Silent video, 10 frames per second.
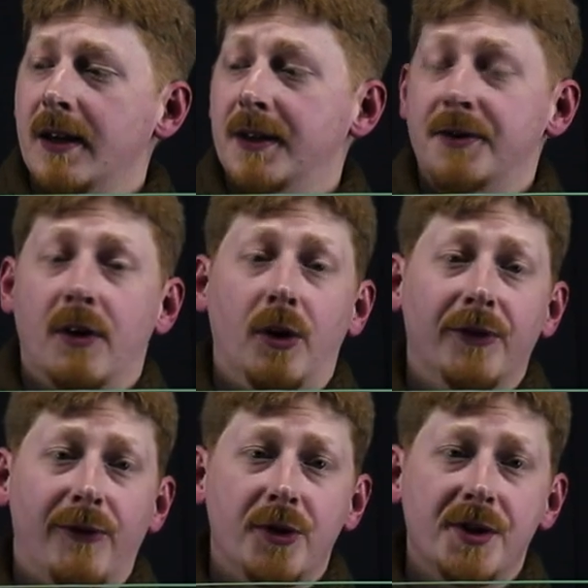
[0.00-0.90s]
Is your
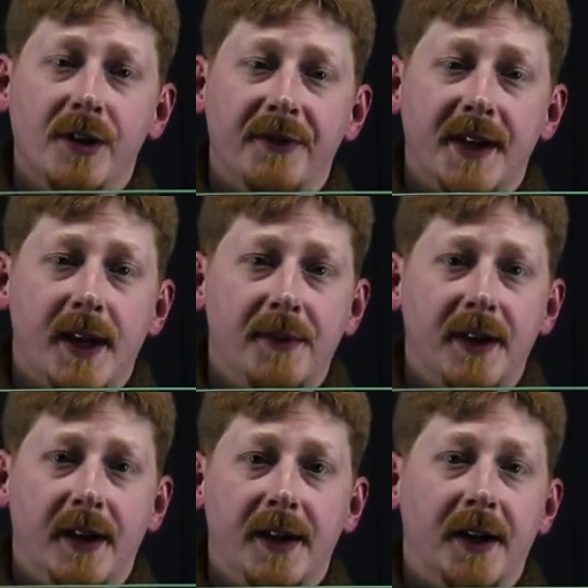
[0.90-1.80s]
old version of the
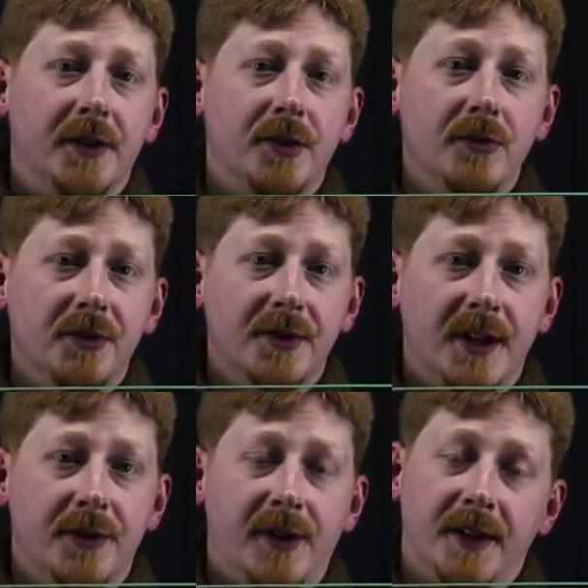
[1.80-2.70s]
API unused
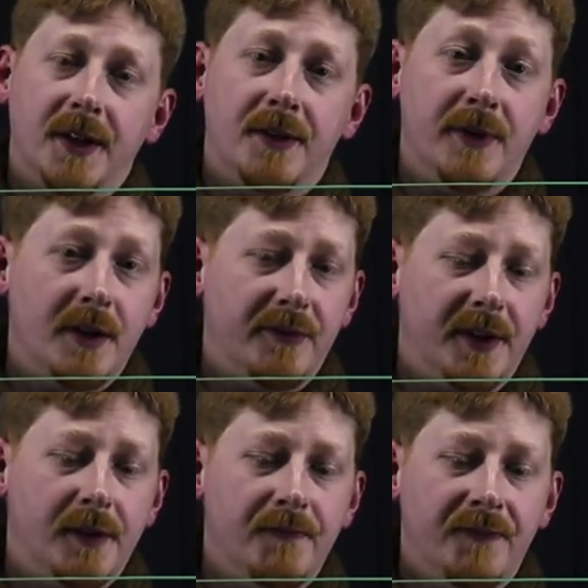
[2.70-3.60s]
and you can get rid of
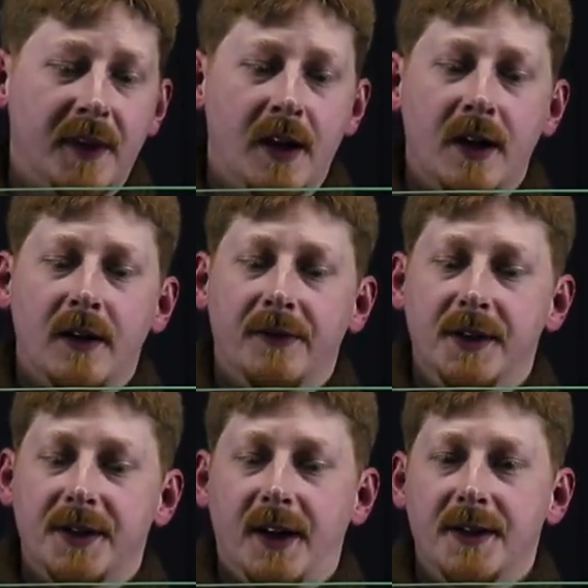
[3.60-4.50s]
it?
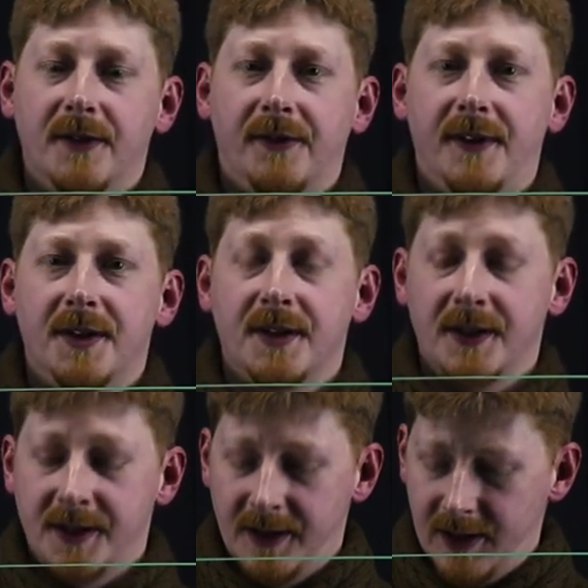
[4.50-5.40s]
These kinds of
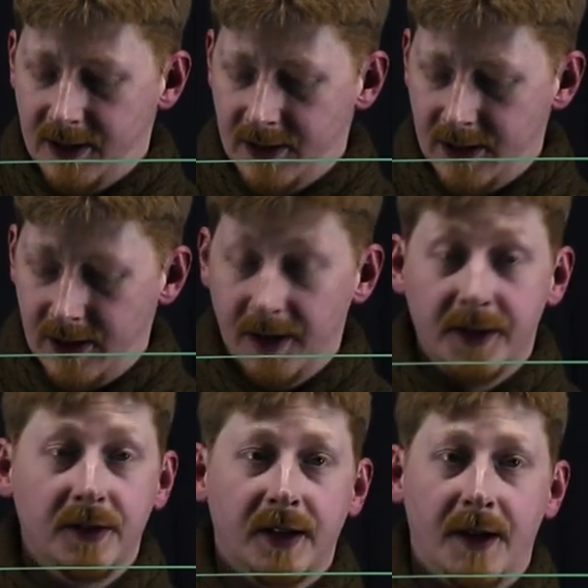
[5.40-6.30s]
questions
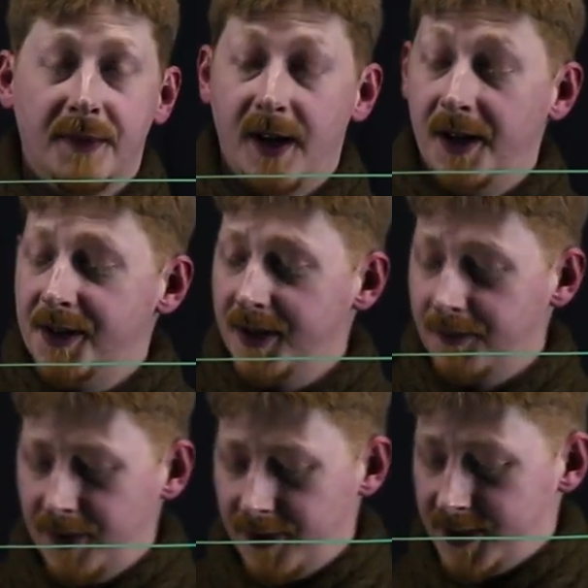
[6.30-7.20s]
can be answered
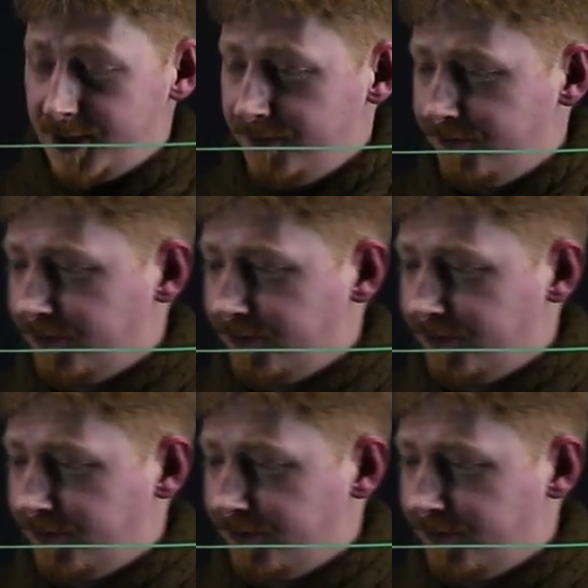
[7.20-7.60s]
with this.